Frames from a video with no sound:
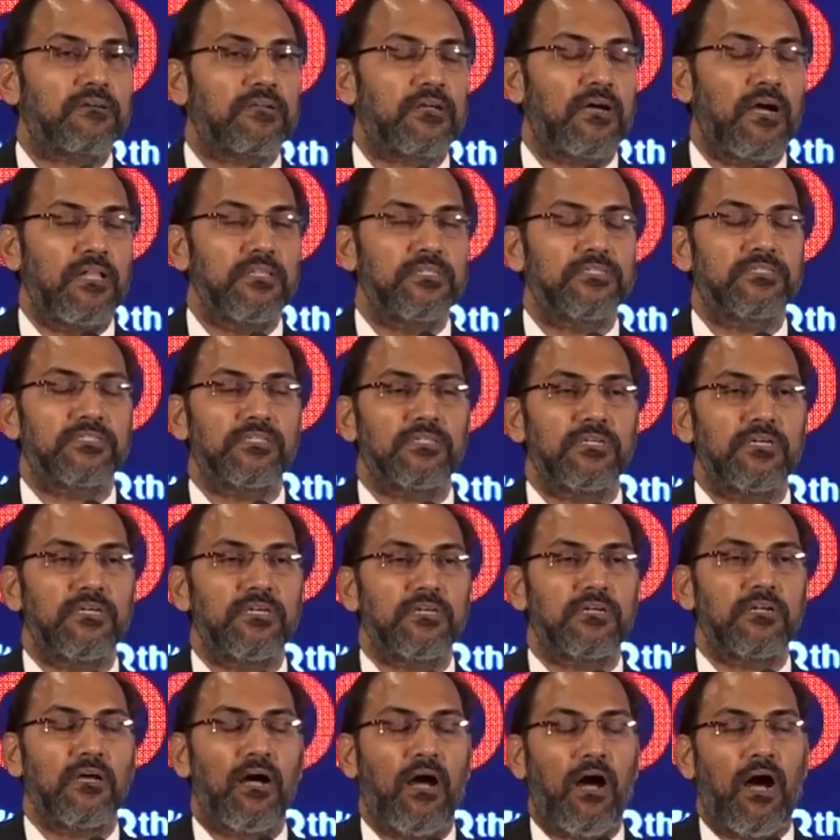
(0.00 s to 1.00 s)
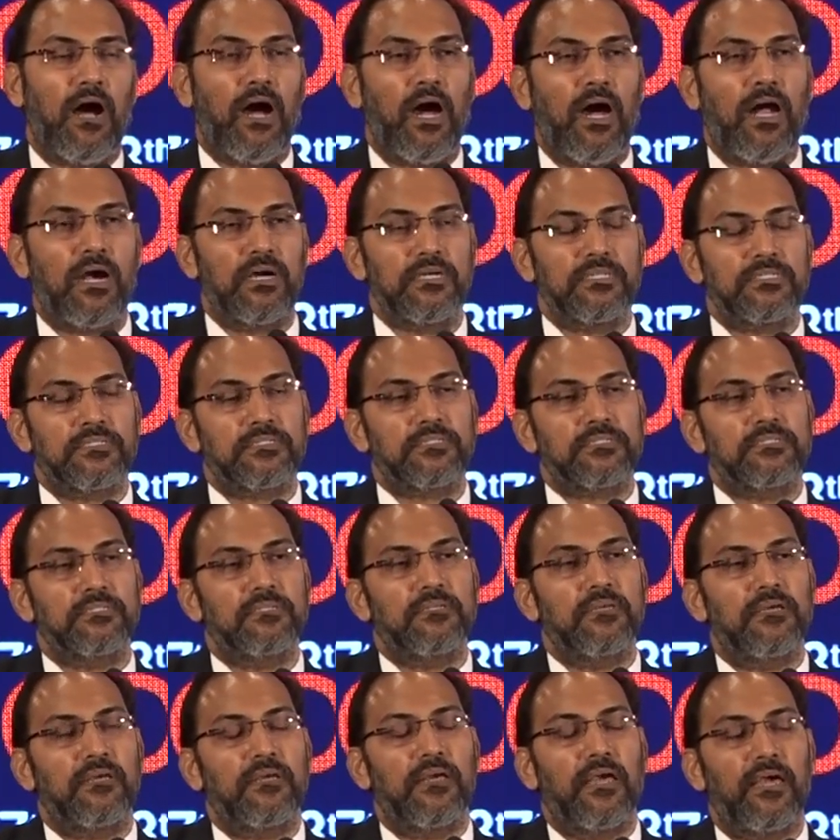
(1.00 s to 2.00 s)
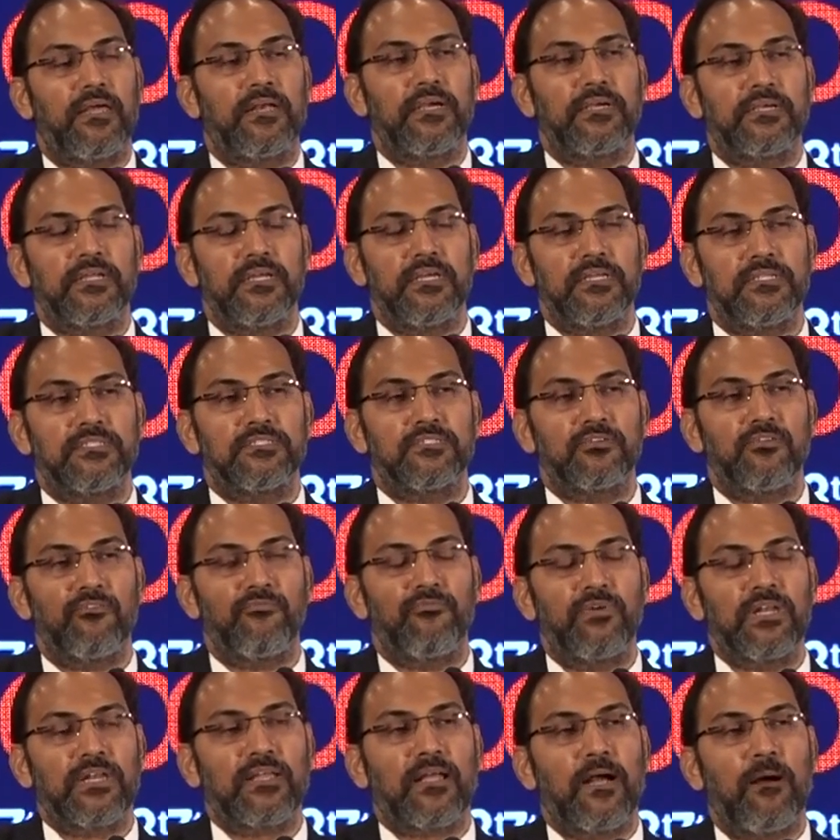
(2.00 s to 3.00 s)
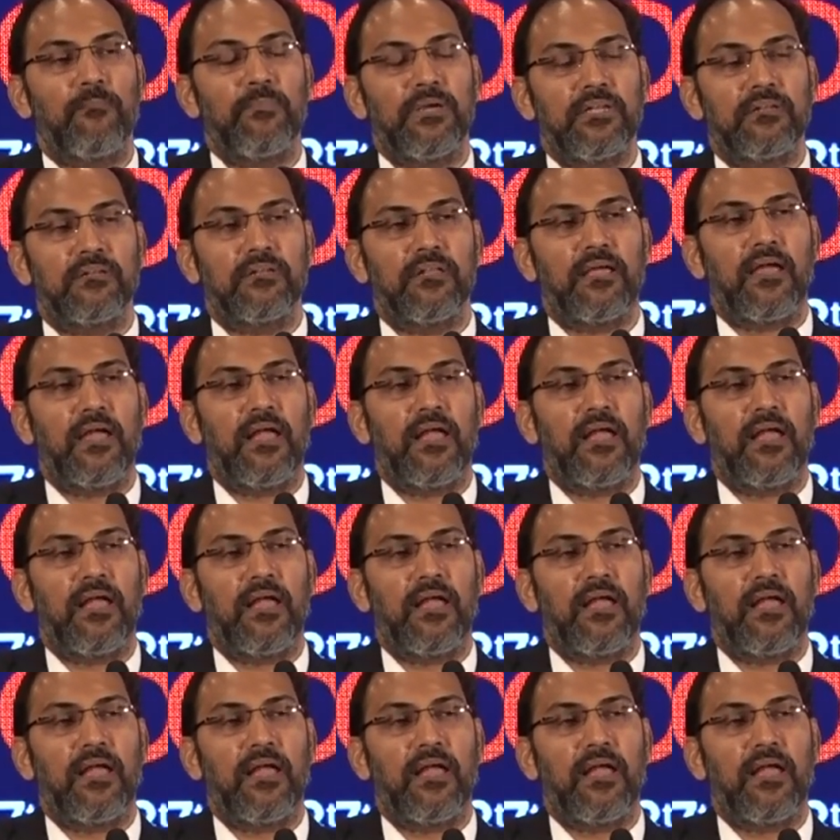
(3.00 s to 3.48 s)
culture, arts, heritage will come in